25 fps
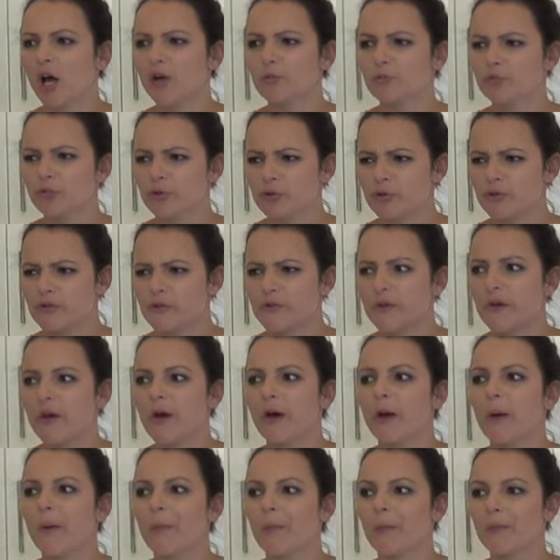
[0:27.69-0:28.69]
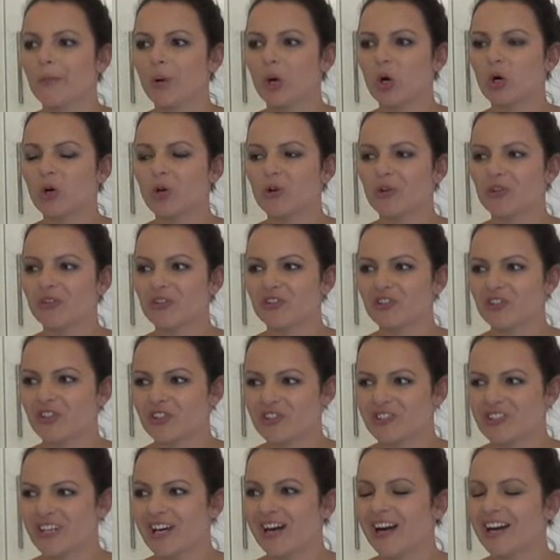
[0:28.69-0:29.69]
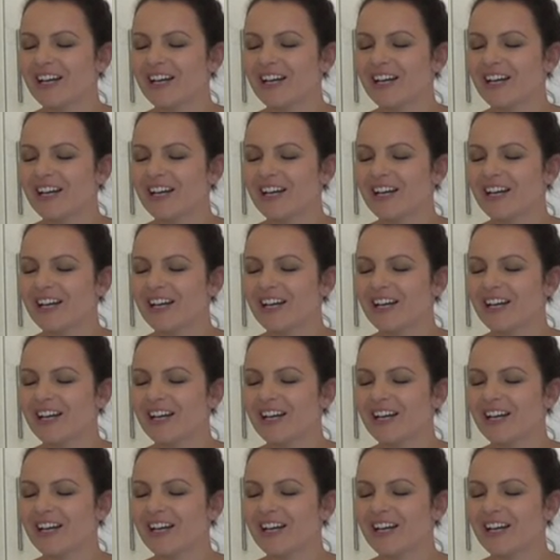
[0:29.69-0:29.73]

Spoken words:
Bruce Bogtrotter.